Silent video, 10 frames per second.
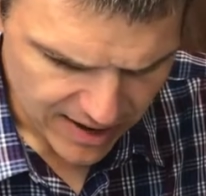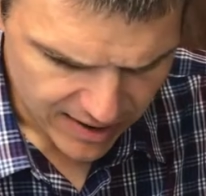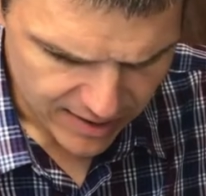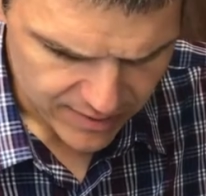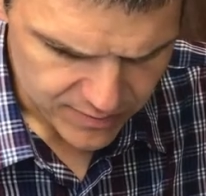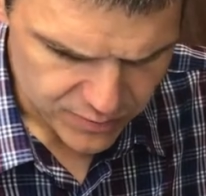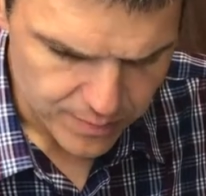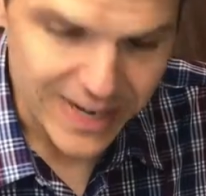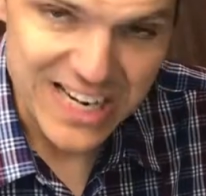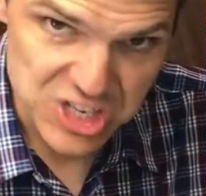are,
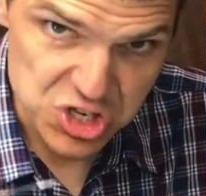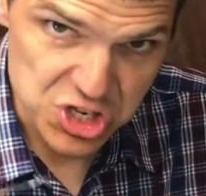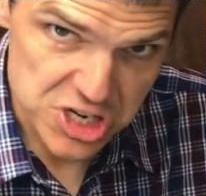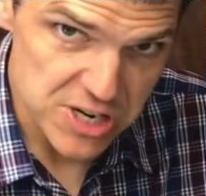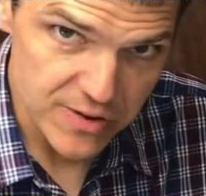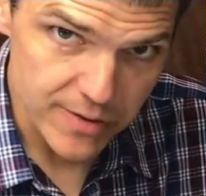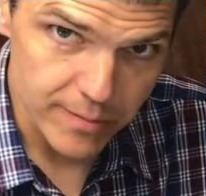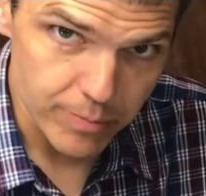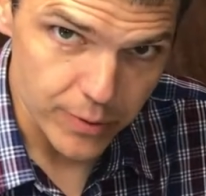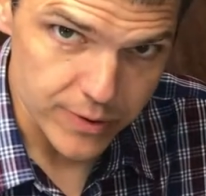from an
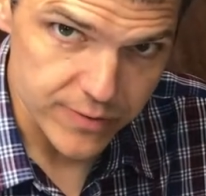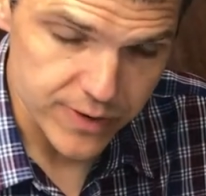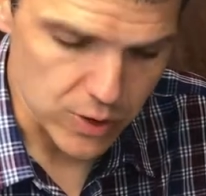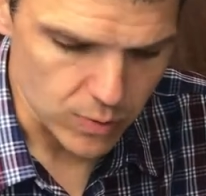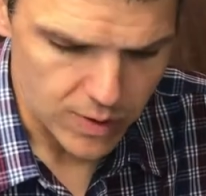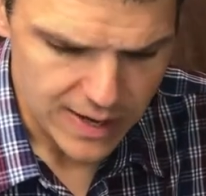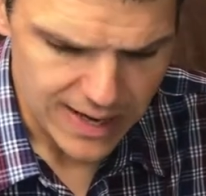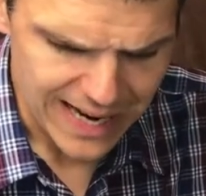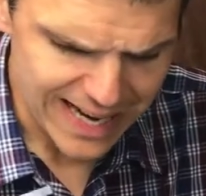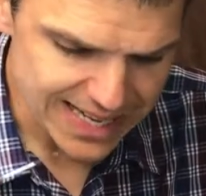engineering point of view,
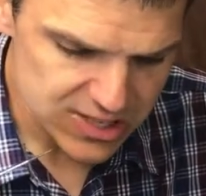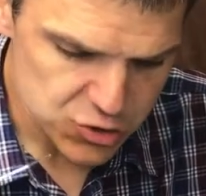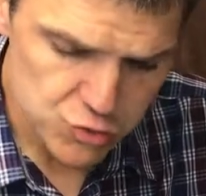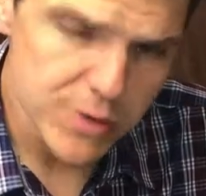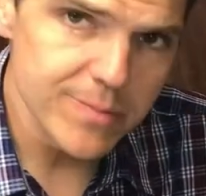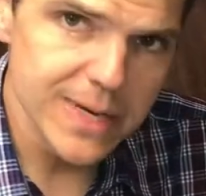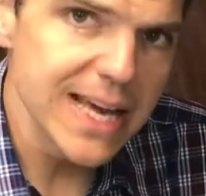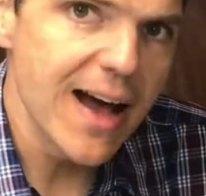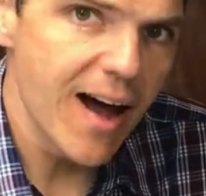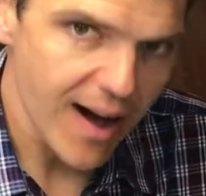an
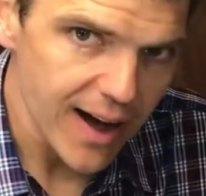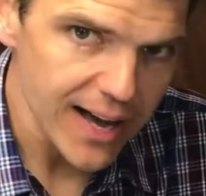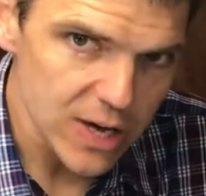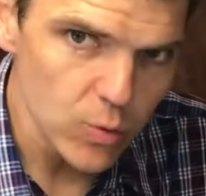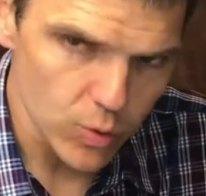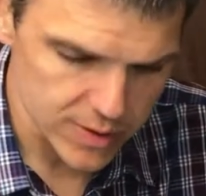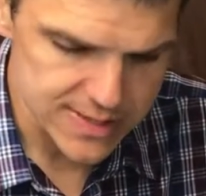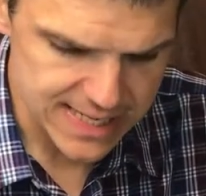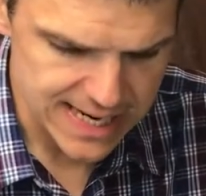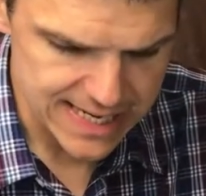extremely high
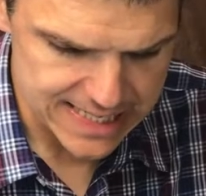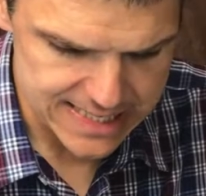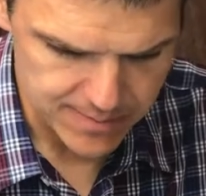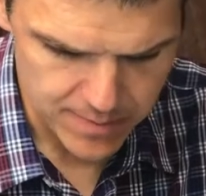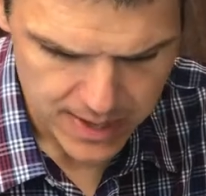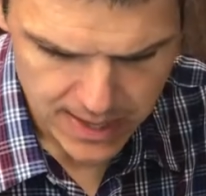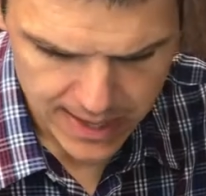quality item.